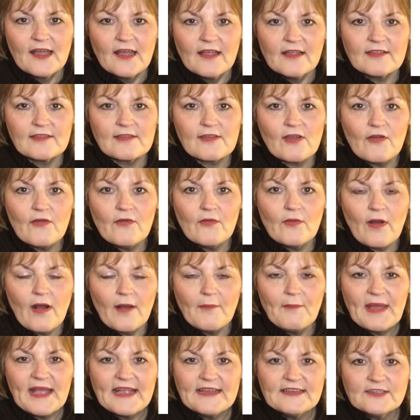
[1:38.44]
So I
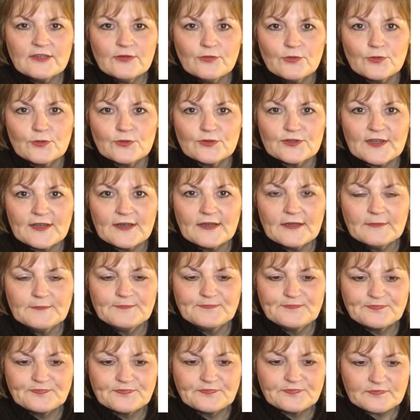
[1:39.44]
made an order,
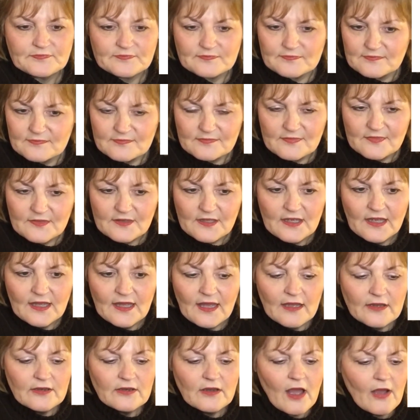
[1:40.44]

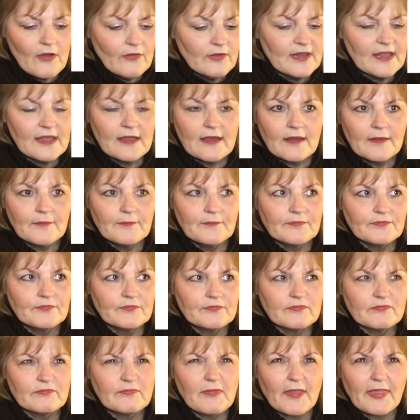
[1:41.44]
only I
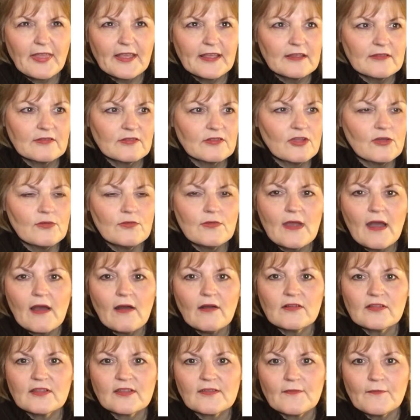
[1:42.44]
think 2
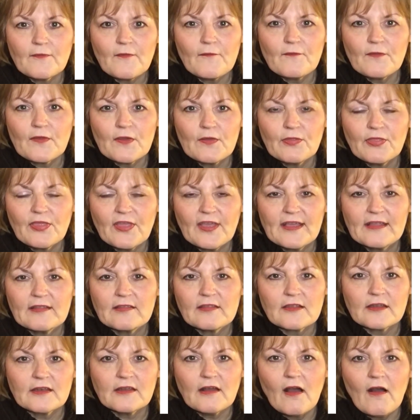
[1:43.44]
yards of a few
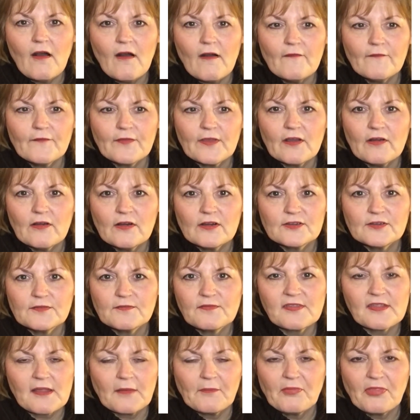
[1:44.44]
things and a half yard of
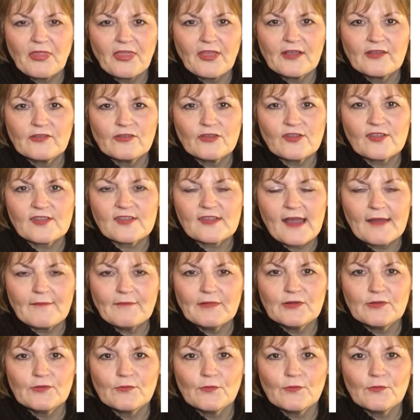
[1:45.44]
something, just to have a look